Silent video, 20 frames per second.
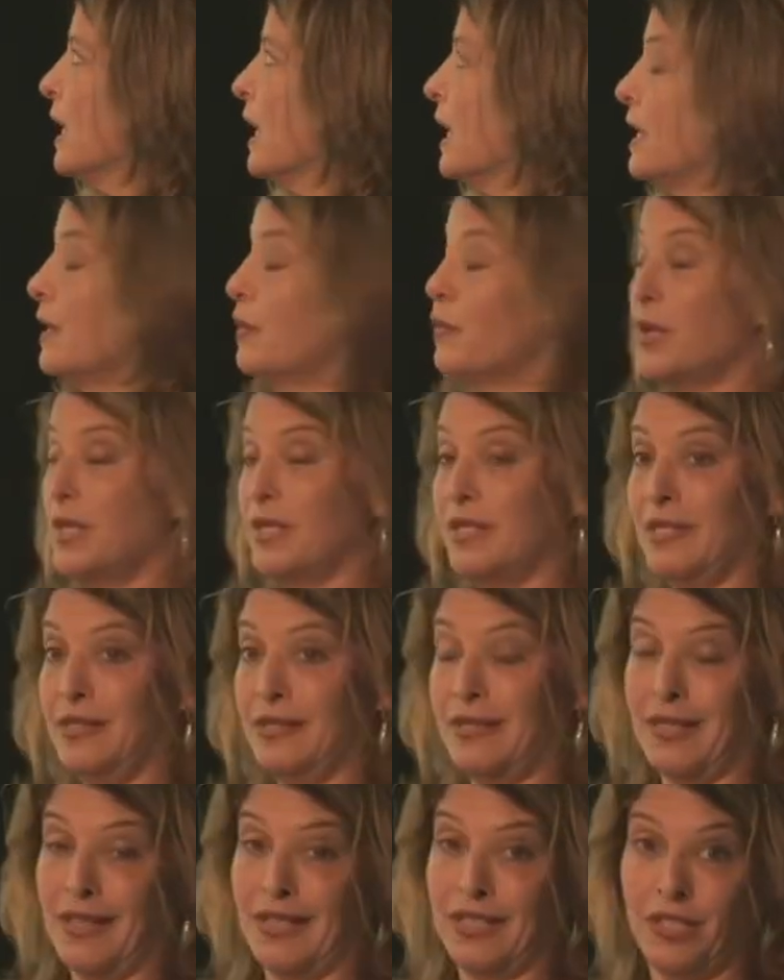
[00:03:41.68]
And it was
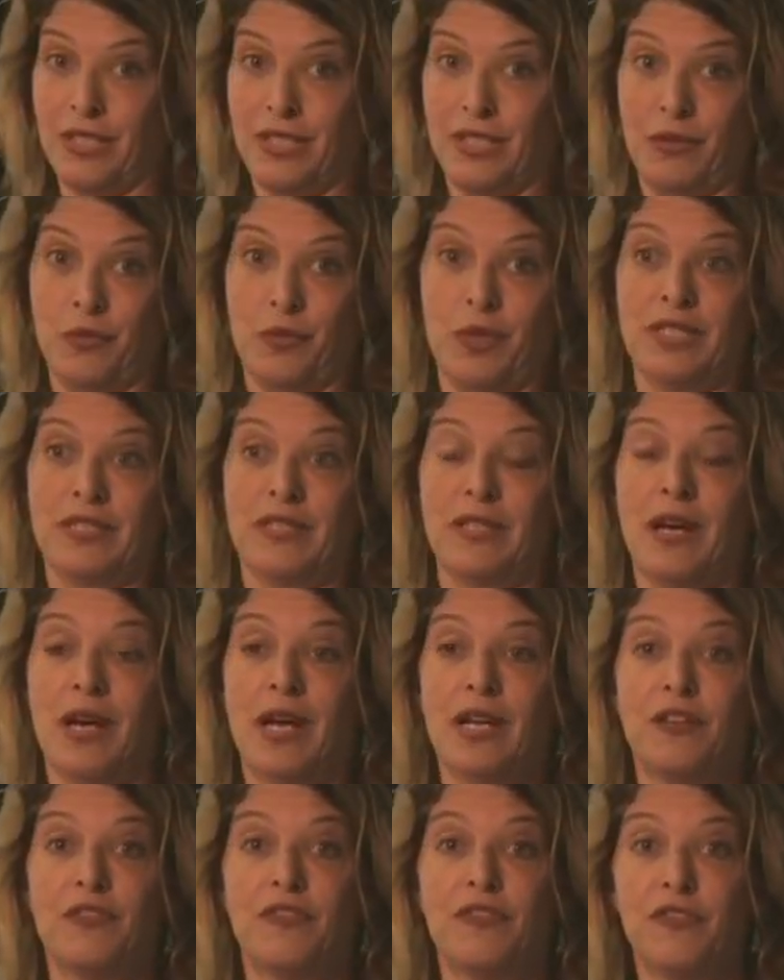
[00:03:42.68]

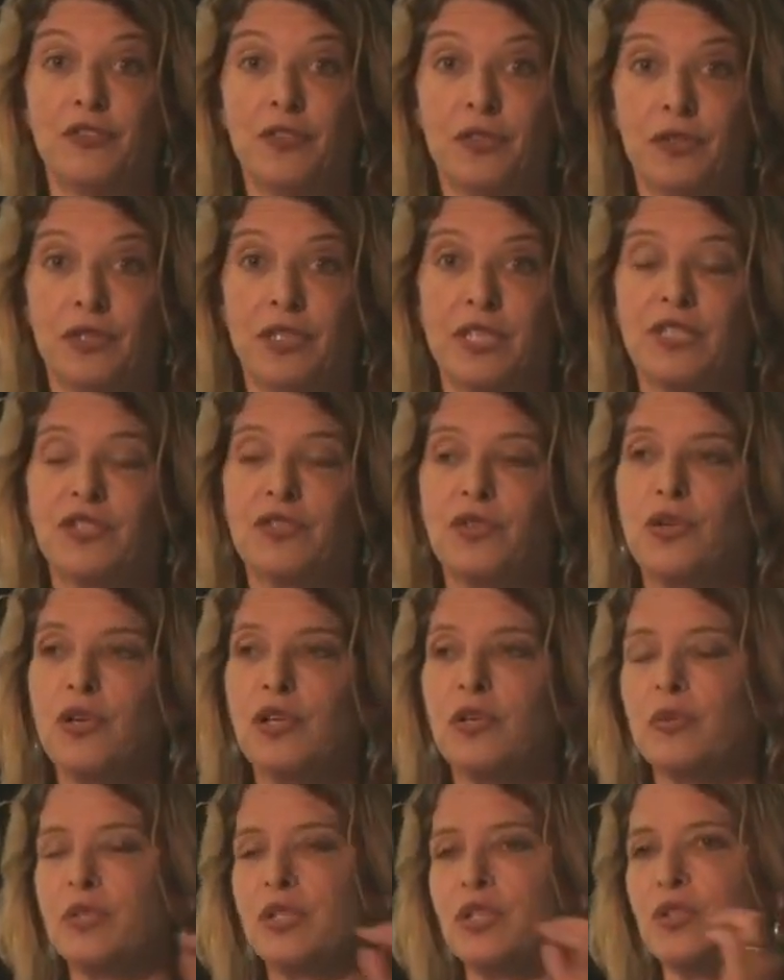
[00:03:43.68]
not a food. This
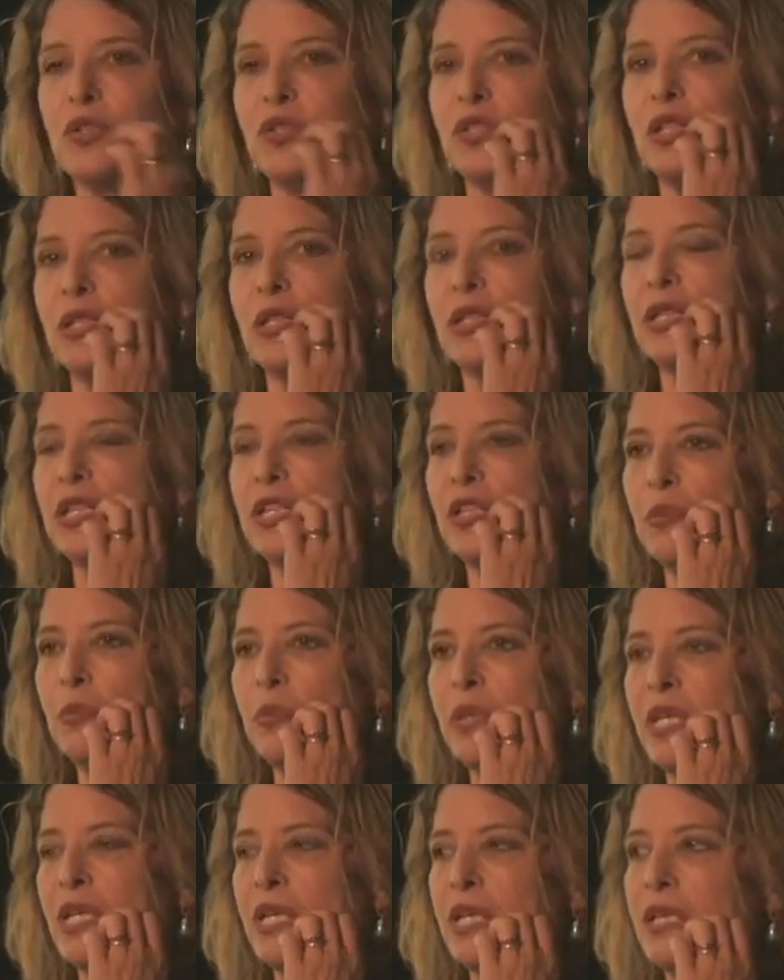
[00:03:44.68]
oil was used a little
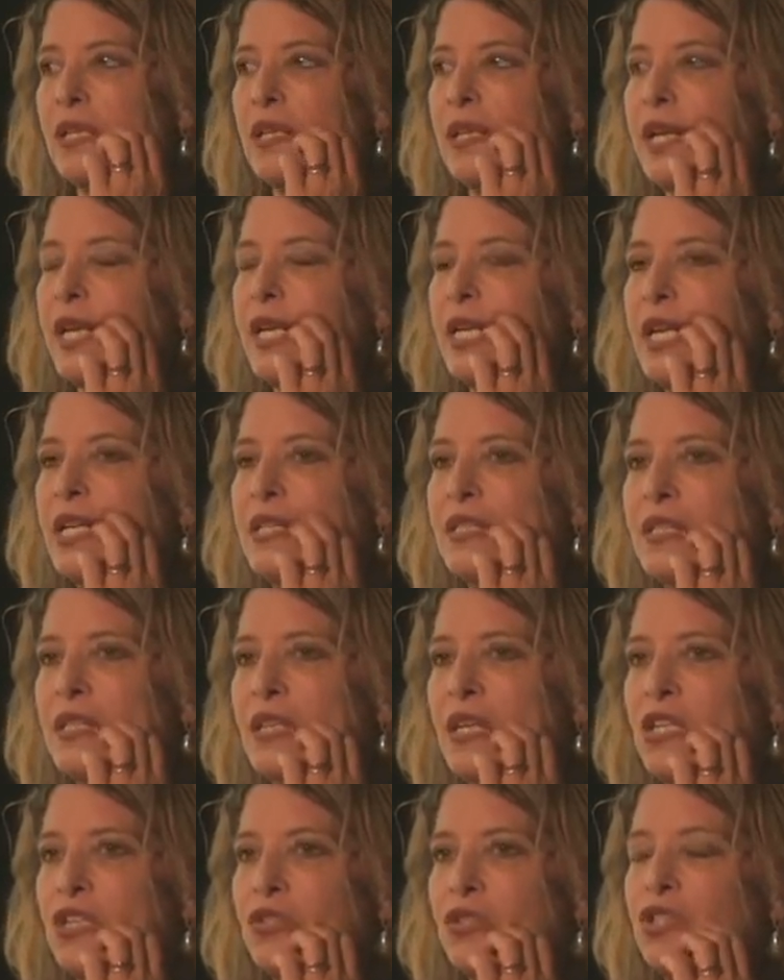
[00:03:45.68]
bit in the late
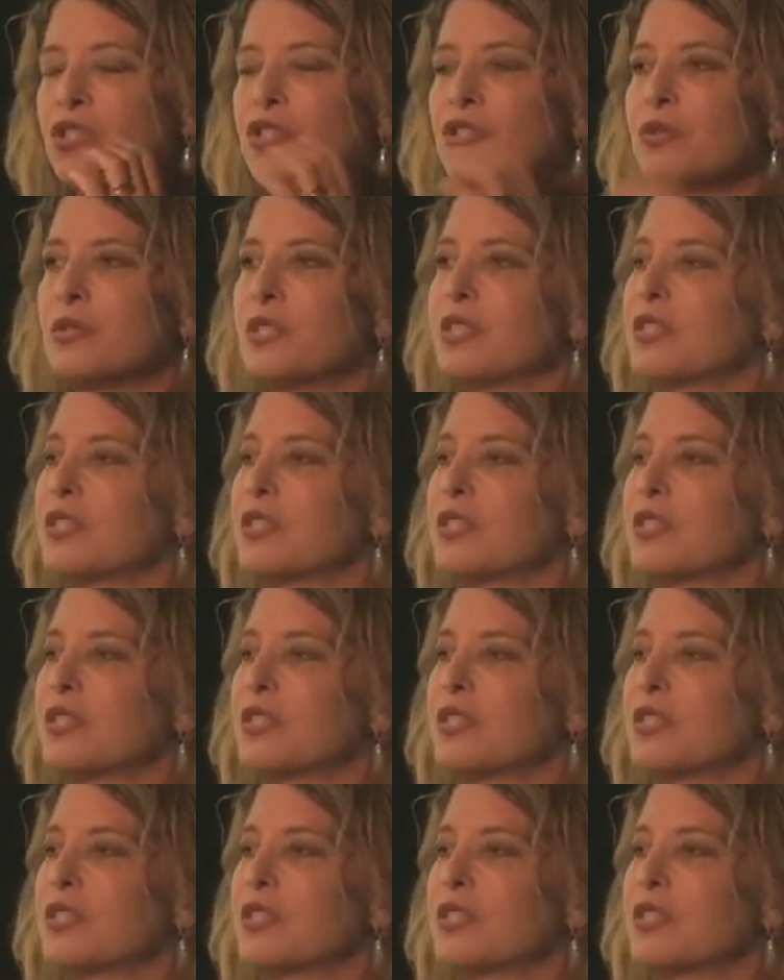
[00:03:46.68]
1800s to